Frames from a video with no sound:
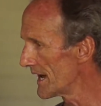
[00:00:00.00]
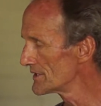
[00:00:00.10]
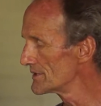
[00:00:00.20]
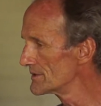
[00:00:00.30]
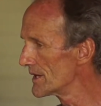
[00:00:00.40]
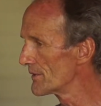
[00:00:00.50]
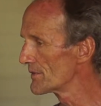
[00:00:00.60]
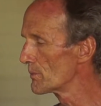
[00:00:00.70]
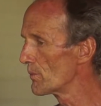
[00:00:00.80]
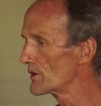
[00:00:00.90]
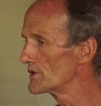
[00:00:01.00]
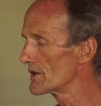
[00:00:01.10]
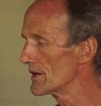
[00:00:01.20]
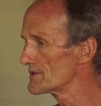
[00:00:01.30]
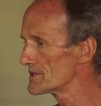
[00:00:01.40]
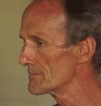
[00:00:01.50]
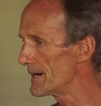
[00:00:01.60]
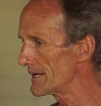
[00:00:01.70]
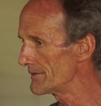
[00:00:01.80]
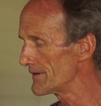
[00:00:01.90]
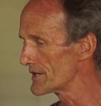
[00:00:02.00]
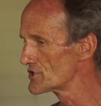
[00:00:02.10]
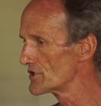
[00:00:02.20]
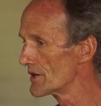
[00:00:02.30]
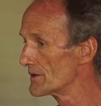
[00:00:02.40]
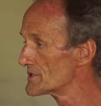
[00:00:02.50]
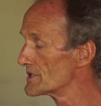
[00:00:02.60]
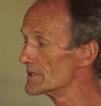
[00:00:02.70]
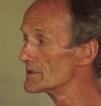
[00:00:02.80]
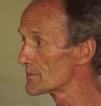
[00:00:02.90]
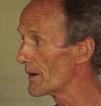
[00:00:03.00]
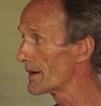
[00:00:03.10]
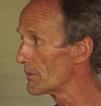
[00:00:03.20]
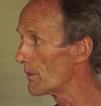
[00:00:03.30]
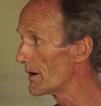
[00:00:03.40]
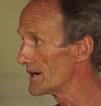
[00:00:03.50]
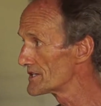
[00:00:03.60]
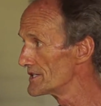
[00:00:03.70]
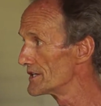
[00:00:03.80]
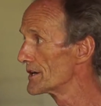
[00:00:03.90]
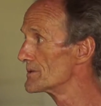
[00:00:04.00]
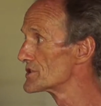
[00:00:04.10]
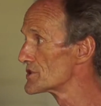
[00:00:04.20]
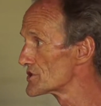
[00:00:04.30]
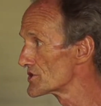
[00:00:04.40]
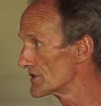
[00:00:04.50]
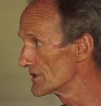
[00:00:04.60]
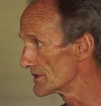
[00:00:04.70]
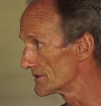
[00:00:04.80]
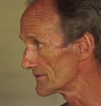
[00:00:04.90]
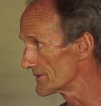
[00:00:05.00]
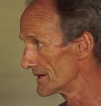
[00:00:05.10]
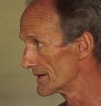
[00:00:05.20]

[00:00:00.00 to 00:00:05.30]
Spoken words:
and you know that what you're going to manifest, you're going to use well and wisely, you're going to serve.